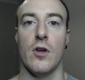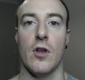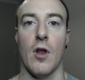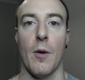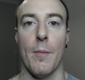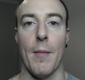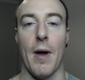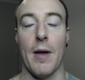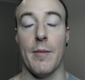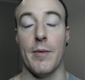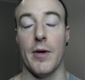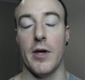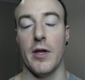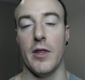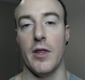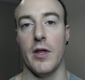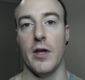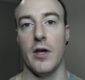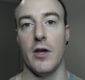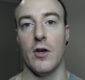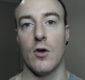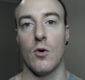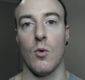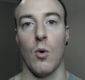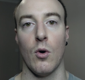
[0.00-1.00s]
Maybe
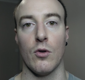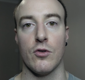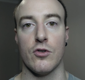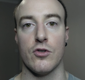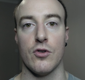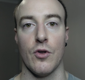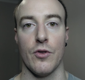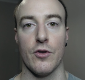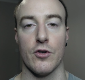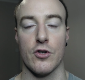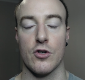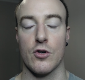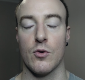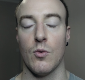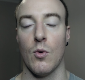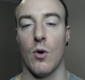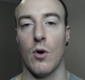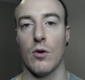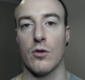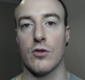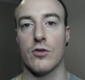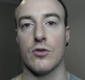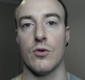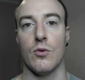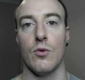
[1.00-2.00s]
the quads on the
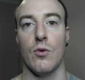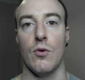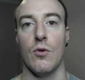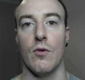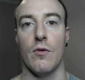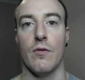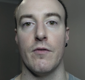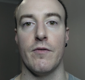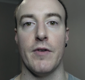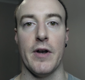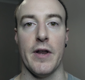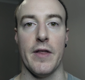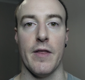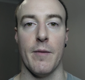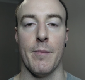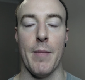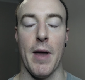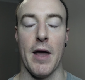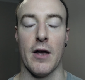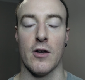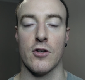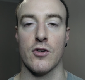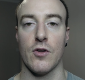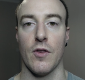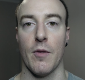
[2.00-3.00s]
squats, or feeling the
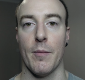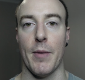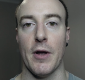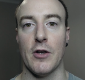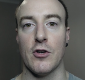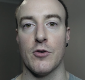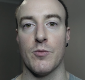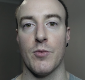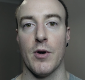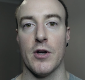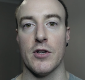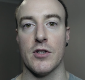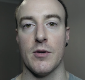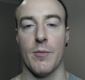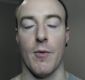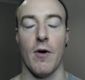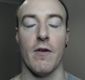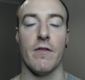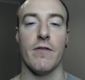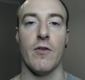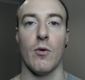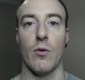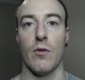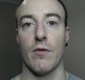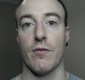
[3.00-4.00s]
pecs on the bench press. They
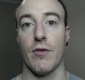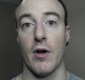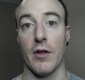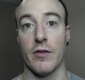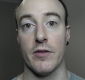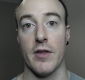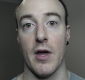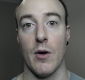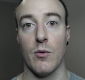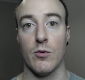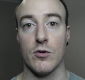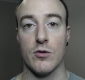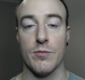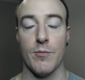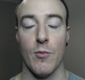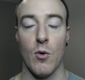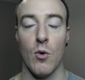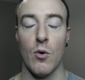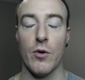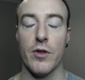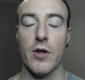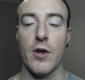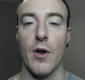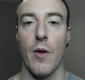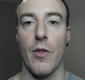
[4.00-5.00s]
might feel the front delts
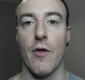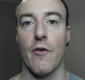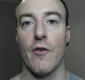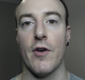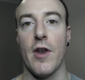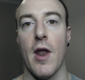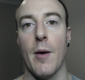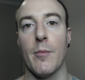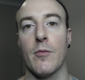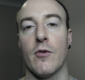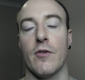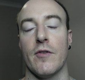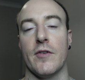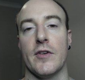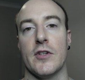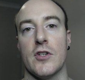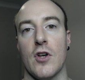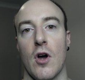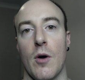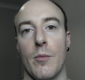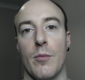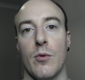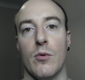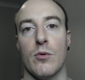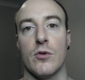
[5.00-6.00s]
more. There are a number of
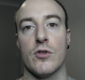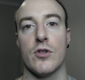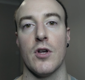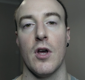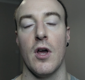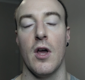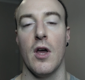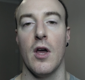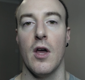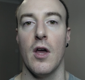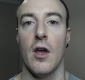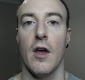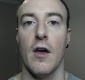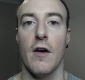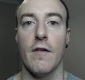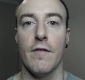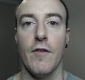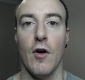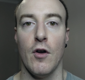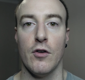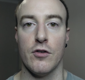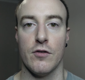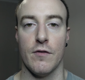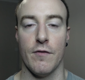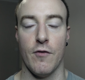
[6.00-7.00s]
examples.
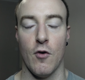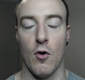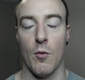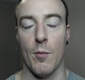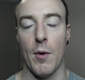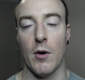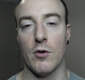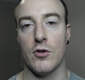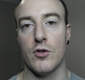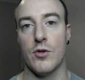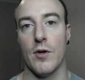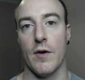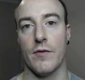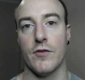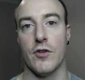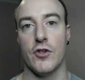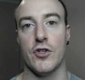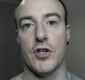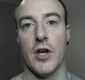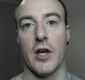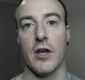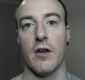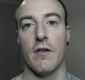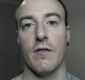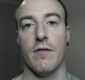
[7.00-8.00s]
First and foremost, you have to
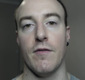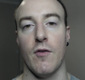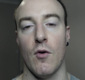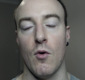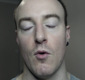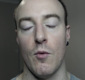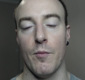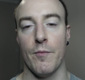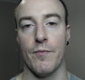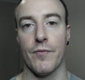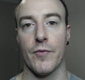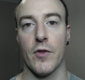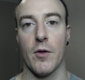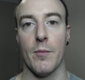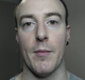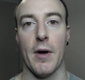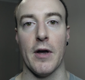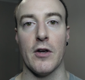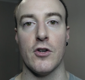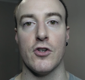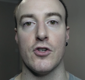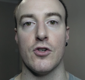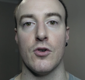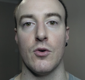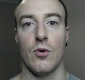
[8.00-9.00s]
check your form,
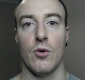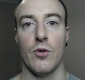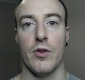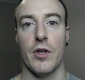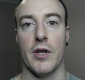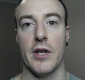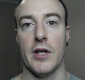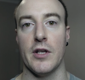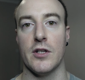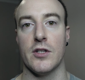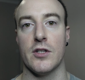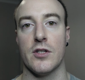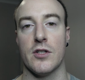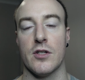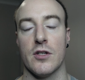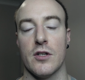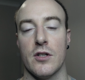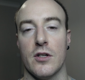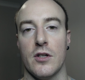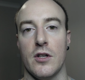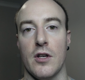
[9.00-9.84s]
make sure that it's